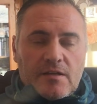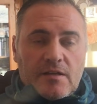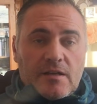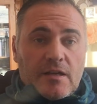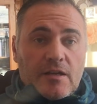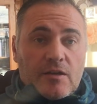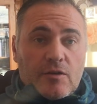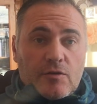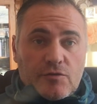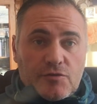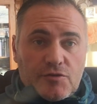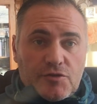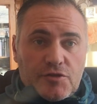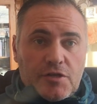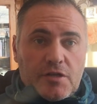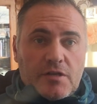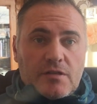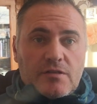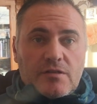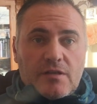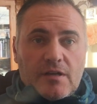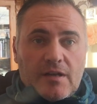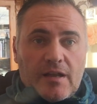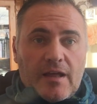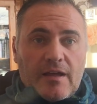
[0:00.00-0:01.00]
It could
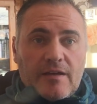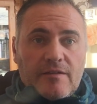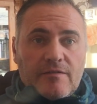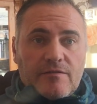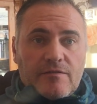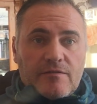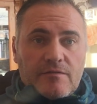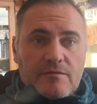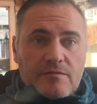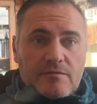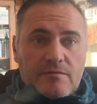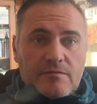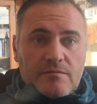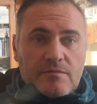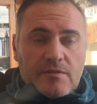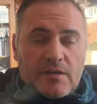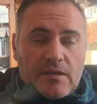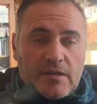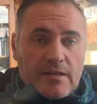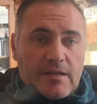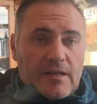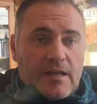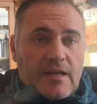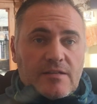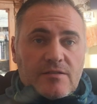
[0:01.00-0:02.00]
change your life,
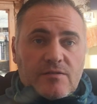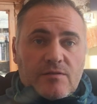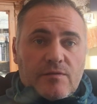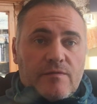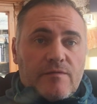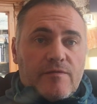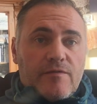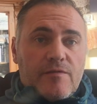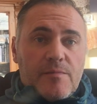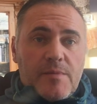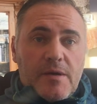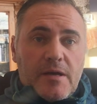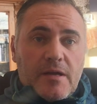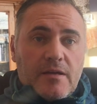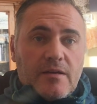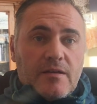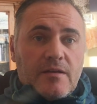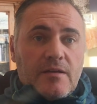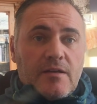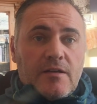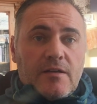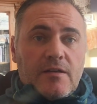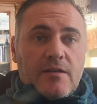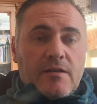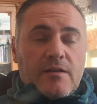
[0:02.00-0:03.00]
and it has done for me.
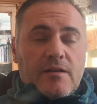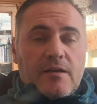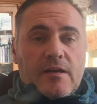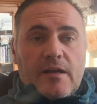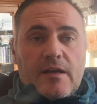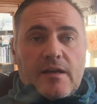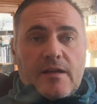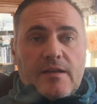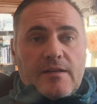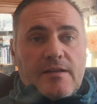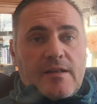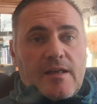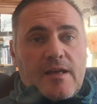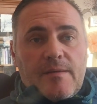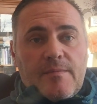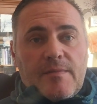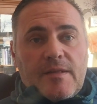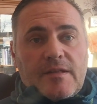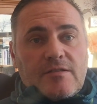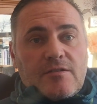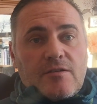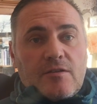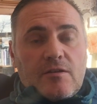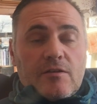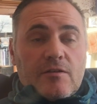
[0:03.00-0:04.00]
And
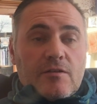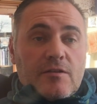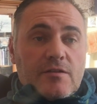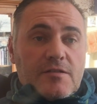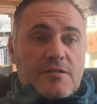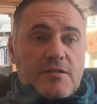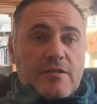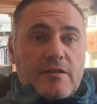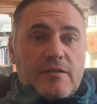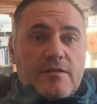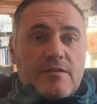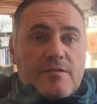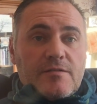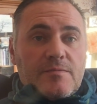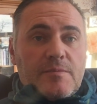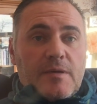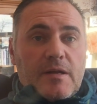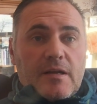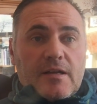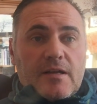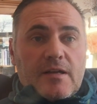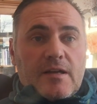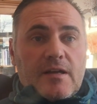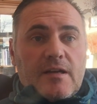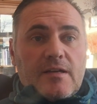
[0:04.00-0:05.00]
that's all I've got to say on this
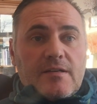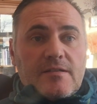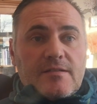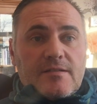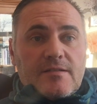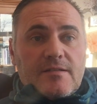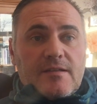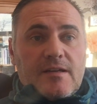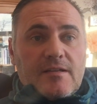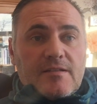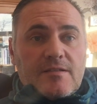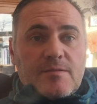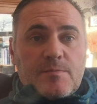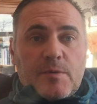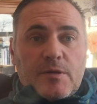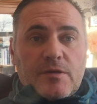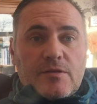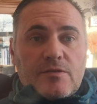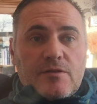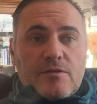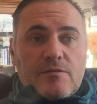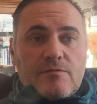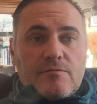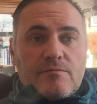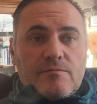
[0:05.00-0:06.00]
matter, guys, and I'll speak
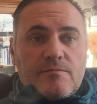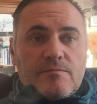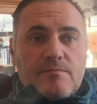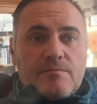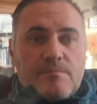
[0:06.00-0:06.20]
soon.